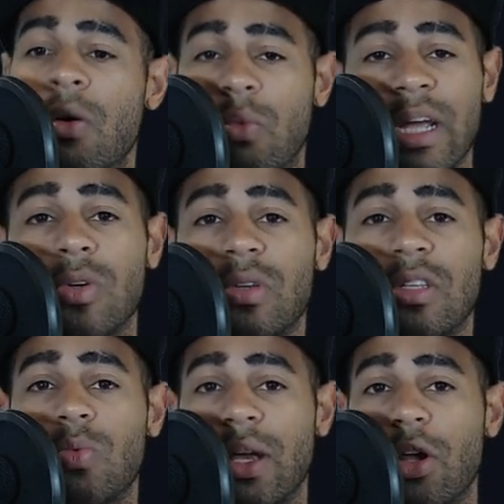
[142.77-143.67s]

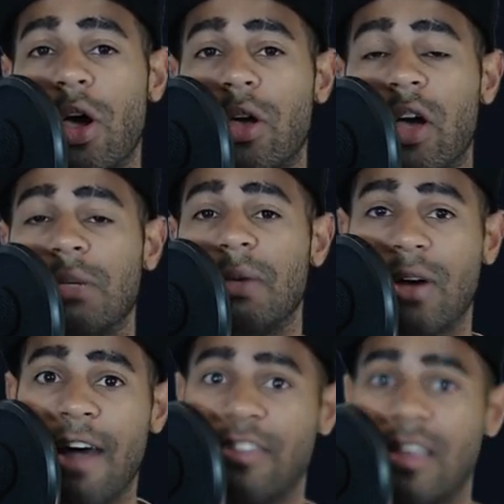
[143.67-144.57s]
Resources, we know you're going to be
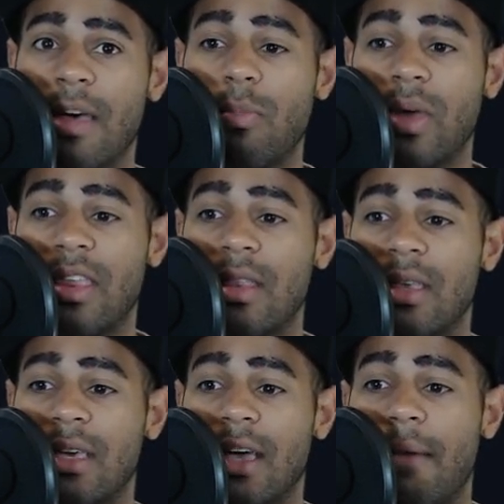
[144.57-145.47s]
crafting them within
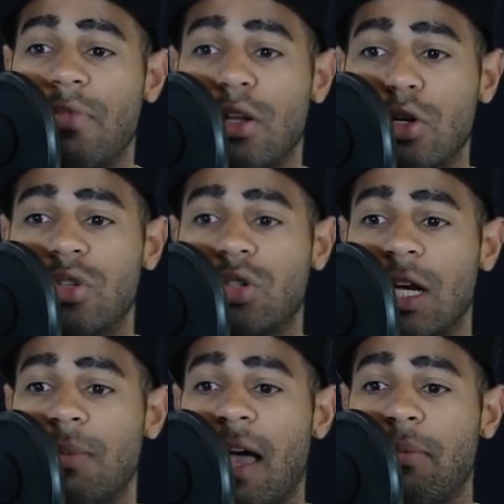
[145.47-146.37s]
the um, the new
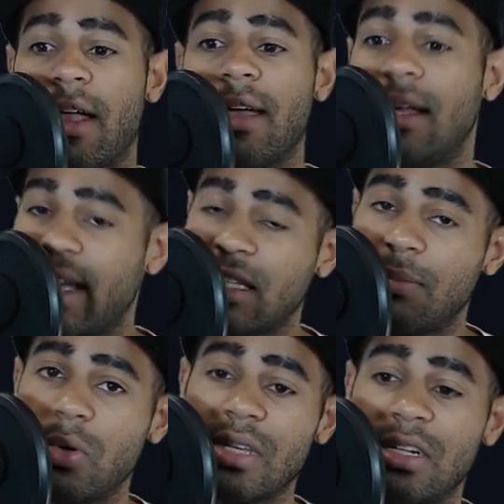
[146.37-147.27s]
Scream gameplay.
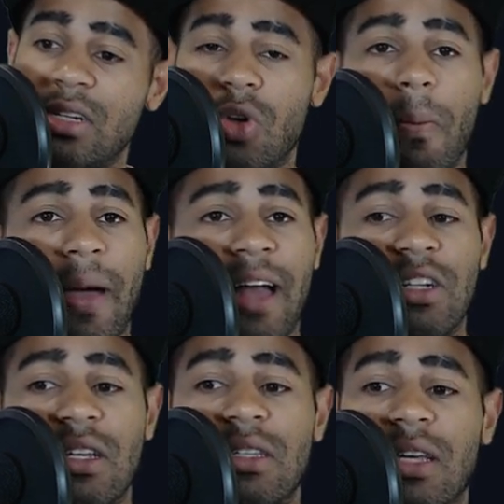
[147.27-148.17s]
Collectibles such as your
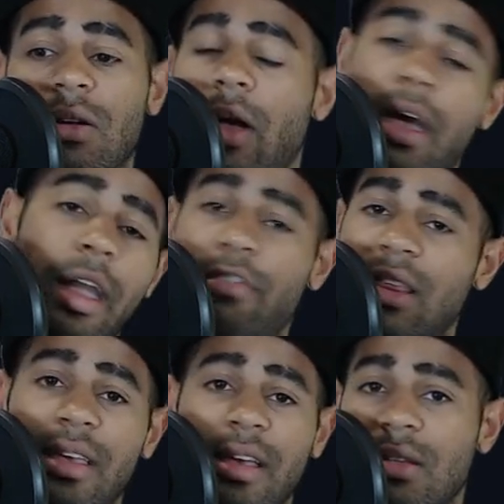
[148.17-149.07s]
badges and uh,
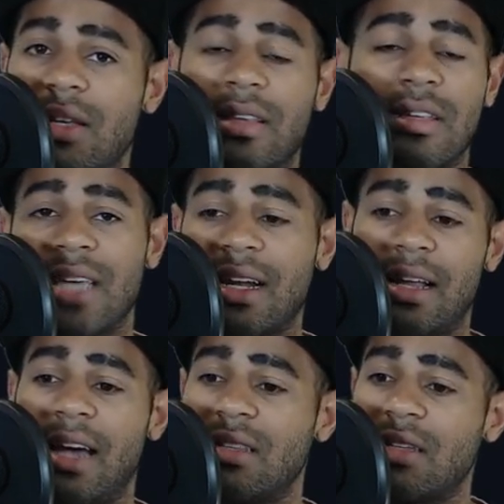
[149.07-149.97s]
everything else like the
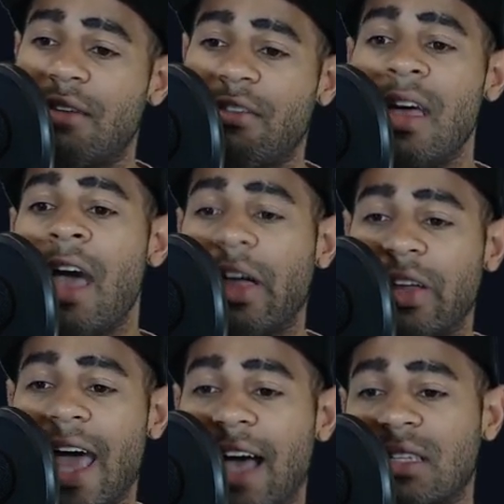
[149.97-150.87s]
satellite and stuff, and
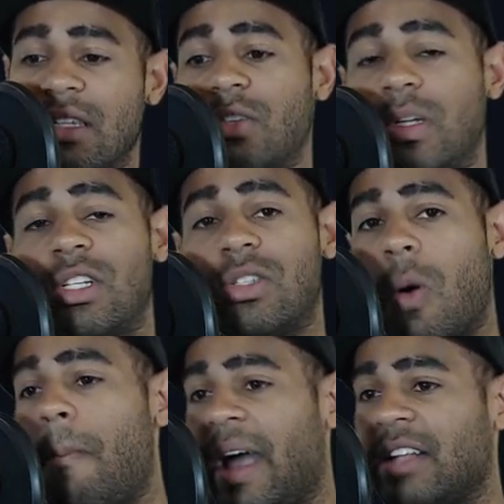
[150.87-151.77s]
then access, which is
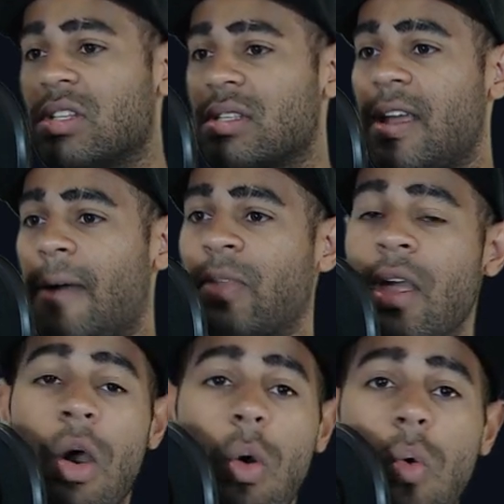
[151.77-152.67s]
your badges. Now,
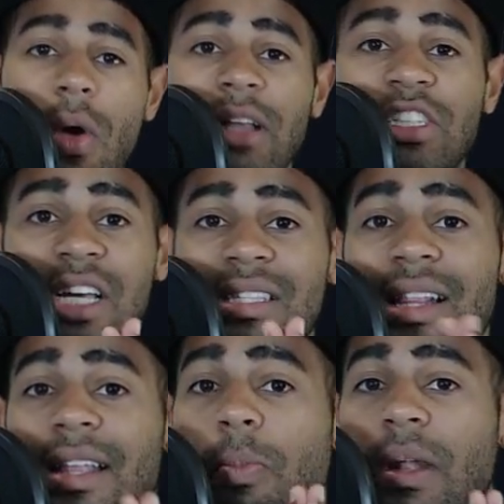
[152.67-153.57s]
oh, just a
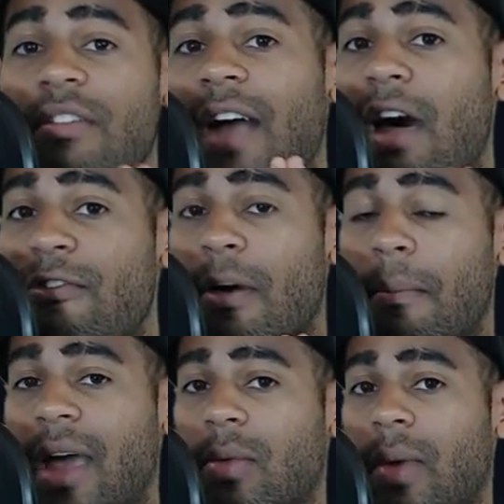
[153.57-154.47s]
little bit of alpha,
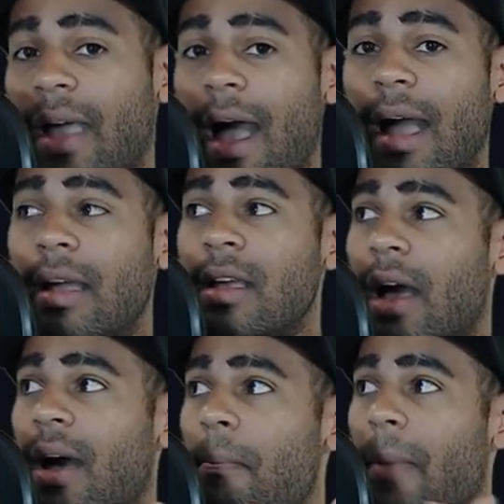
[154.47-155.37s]
by the way. Uh,
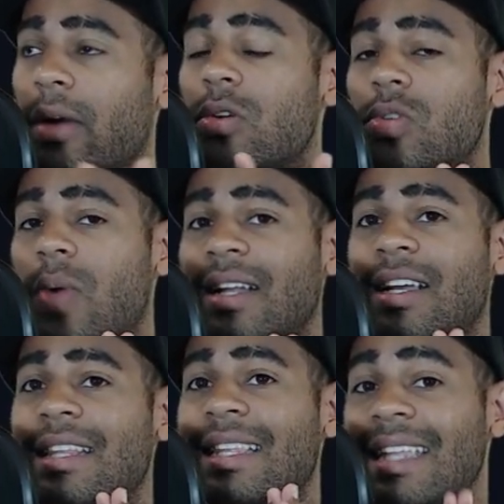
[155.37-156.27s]
uh Michael Michael
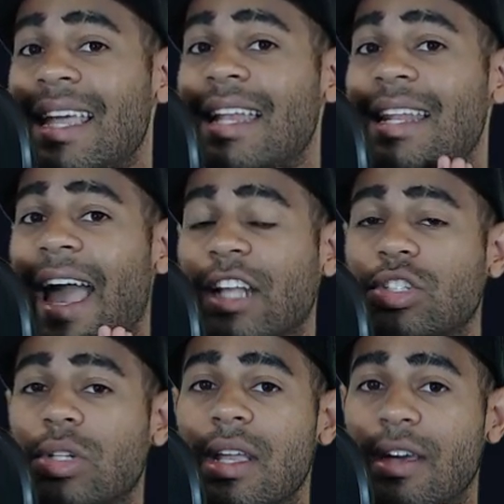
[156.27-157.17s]
Wagman did
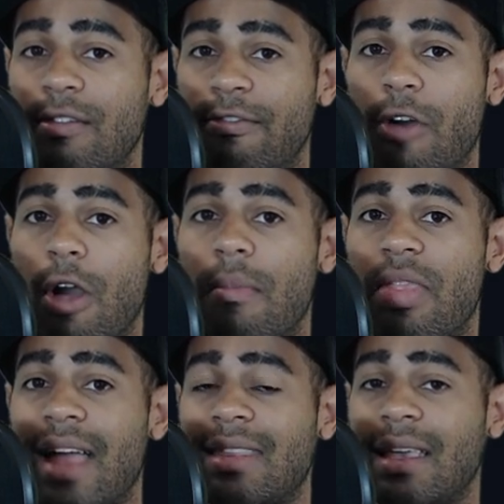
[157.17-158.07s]
actually confirm
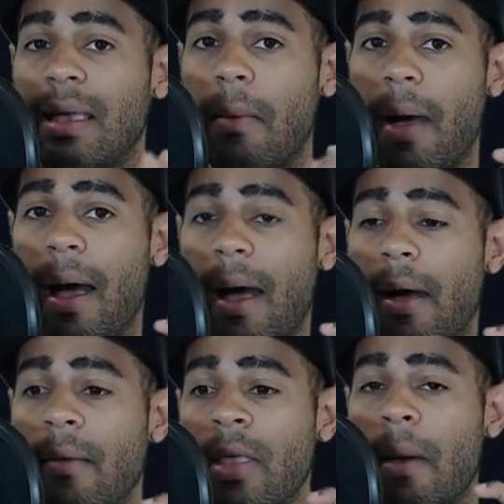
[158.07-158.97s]
that the
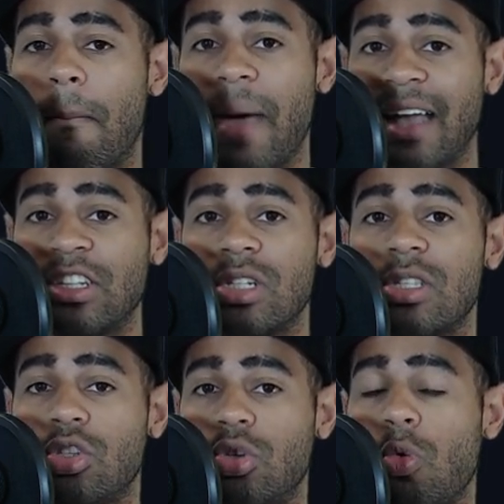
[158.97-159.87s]
uh,
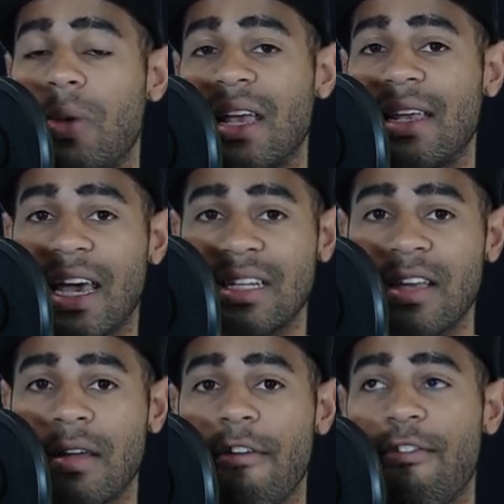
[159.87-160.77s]
badges you'll be
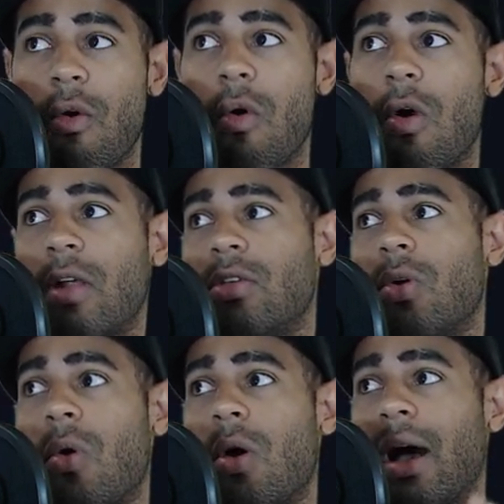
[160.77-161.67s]
getting for
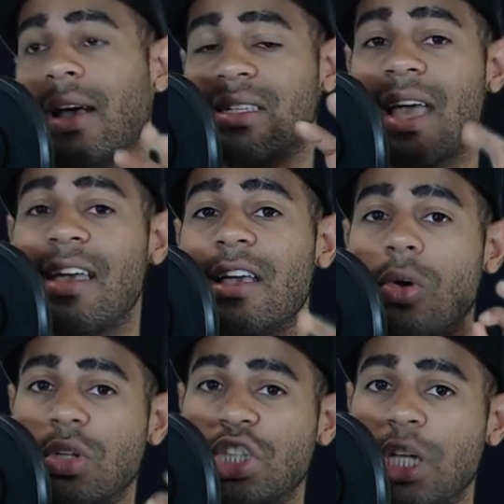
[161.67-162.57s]
your uh, staking
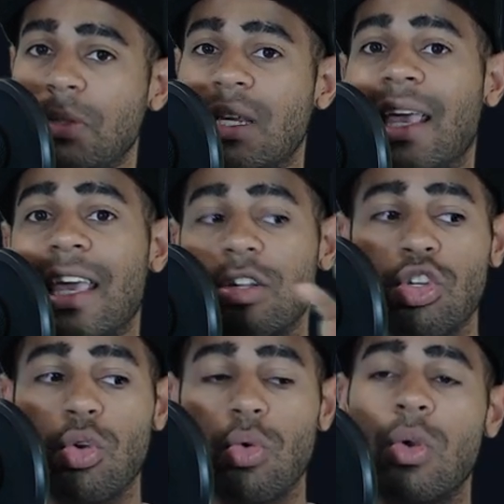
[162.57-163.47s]
your ships
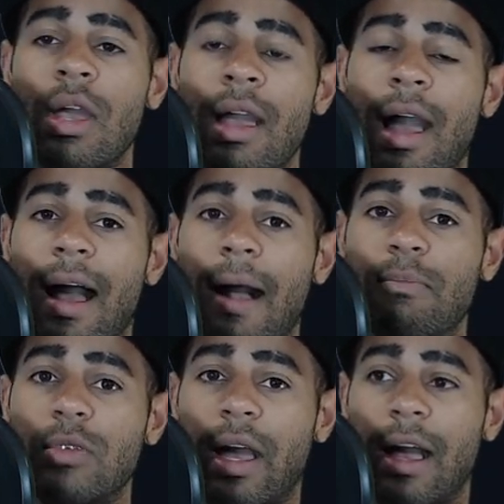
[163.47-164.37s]
into
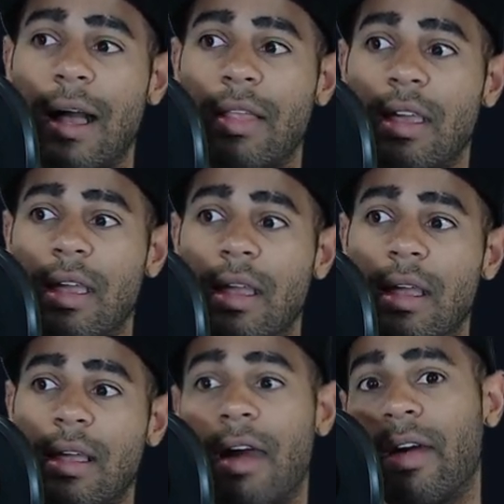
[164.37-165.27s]
um, uh, the
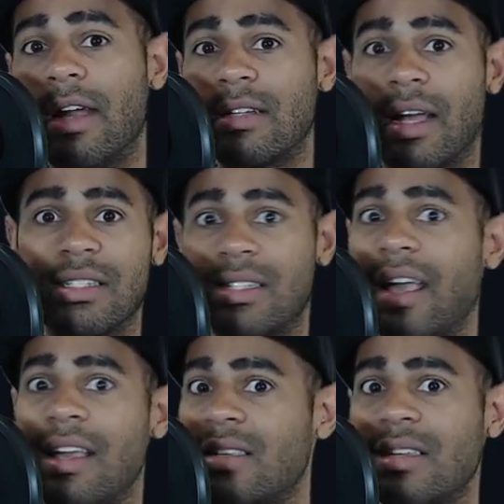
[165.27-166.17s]
current uh,
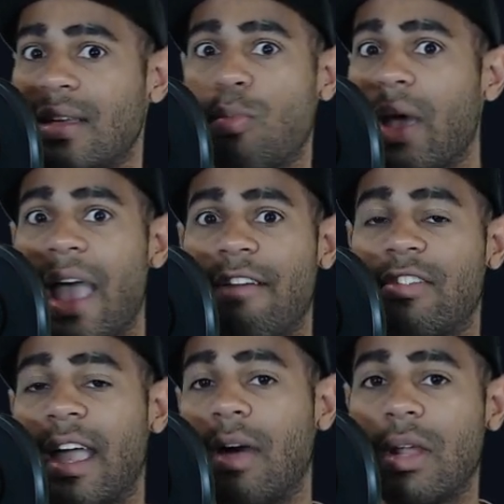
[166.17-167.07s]
staking system we have
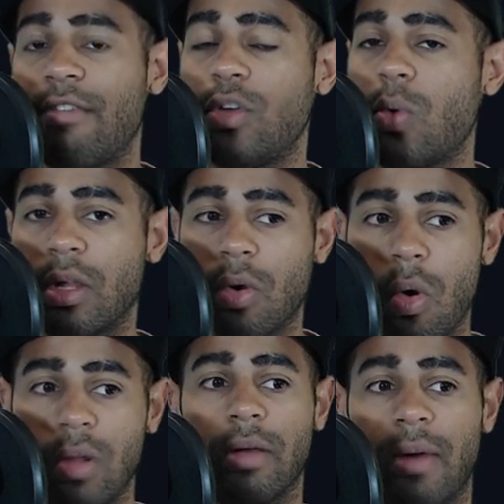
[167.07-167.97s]
now, whatever you want to
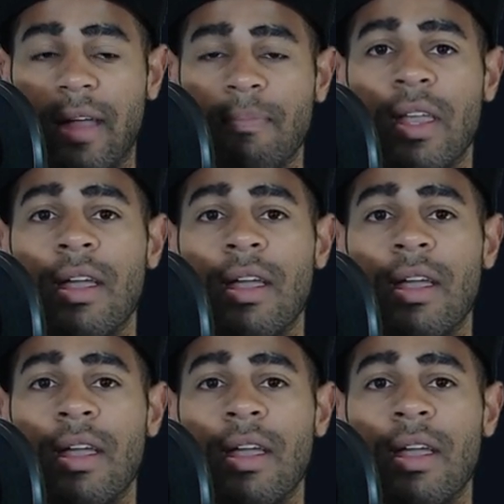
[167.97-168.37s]
call it, right?